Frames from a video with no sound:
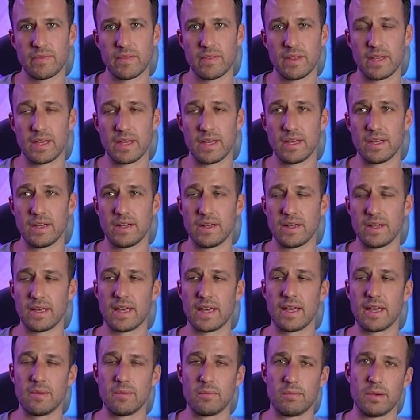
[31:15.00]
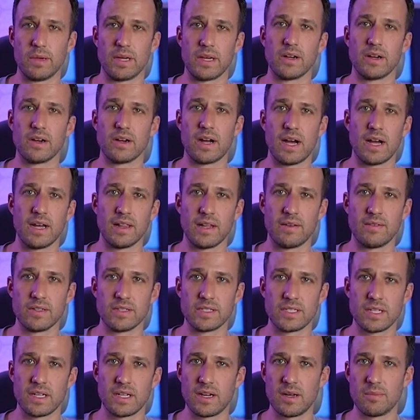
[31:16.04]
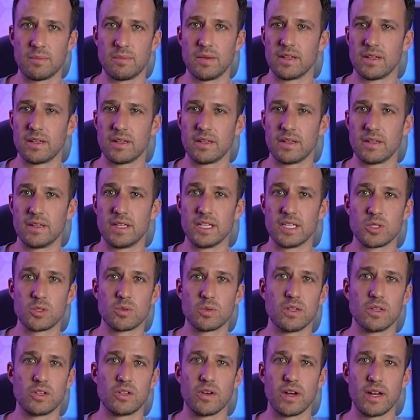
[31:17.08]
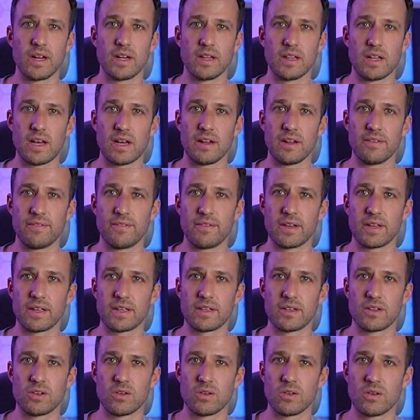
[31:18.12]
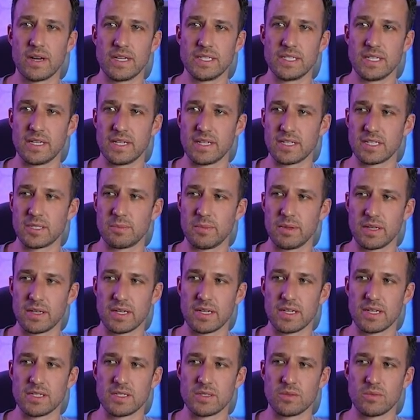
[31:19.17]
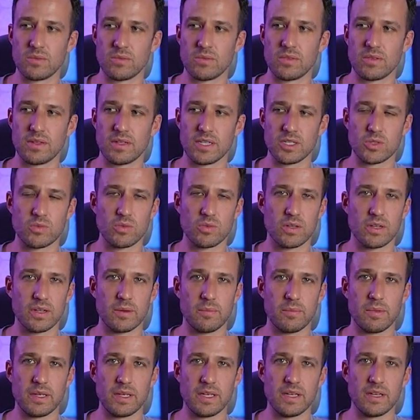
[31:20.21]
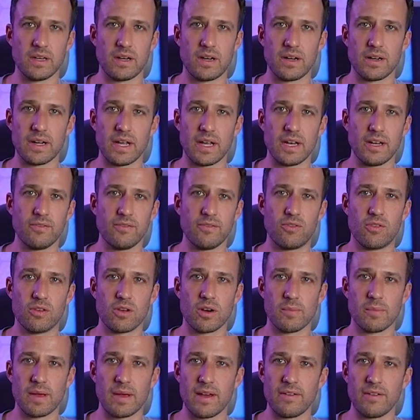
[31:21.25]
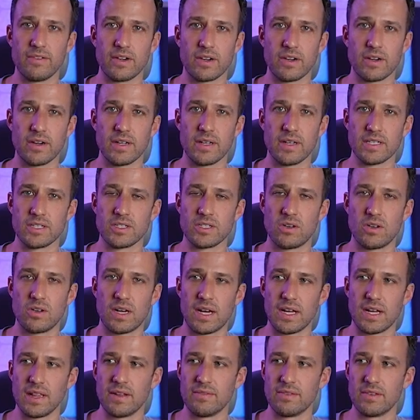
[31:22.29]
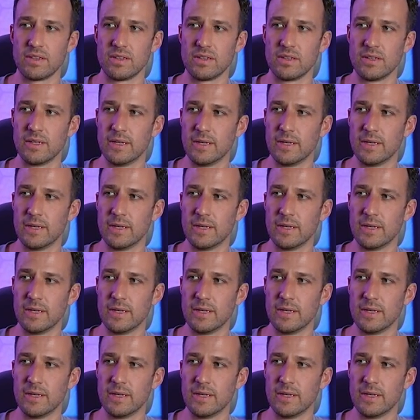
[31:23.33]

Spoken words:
in a bigger high level setup, this would create a lot of craziness, because this would be on any form ever in this whole high level